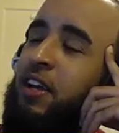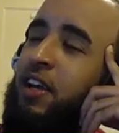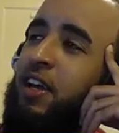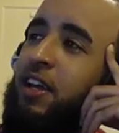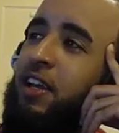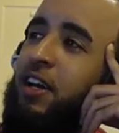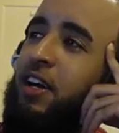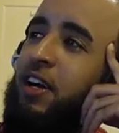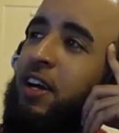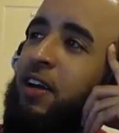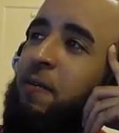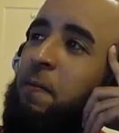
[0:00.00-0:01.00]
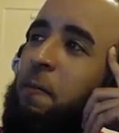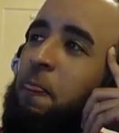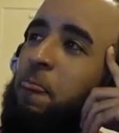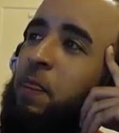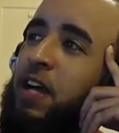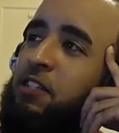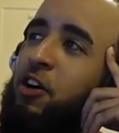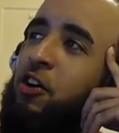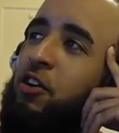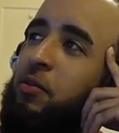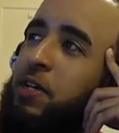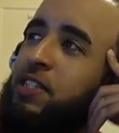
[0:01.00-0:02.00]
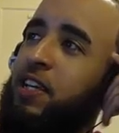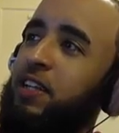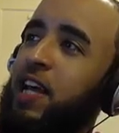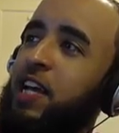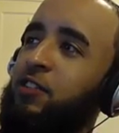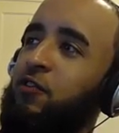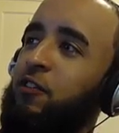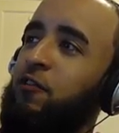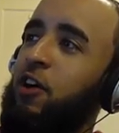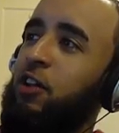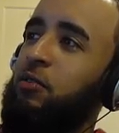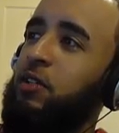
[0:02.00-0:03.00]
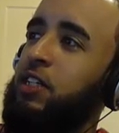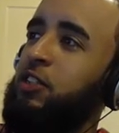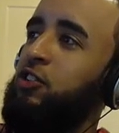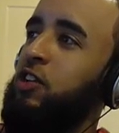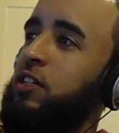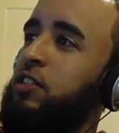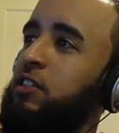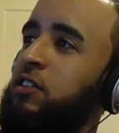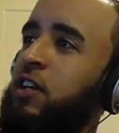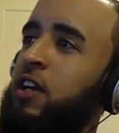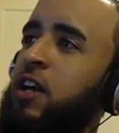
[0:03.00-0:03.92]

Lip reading: And I told him, I said, thanks for following the instructions.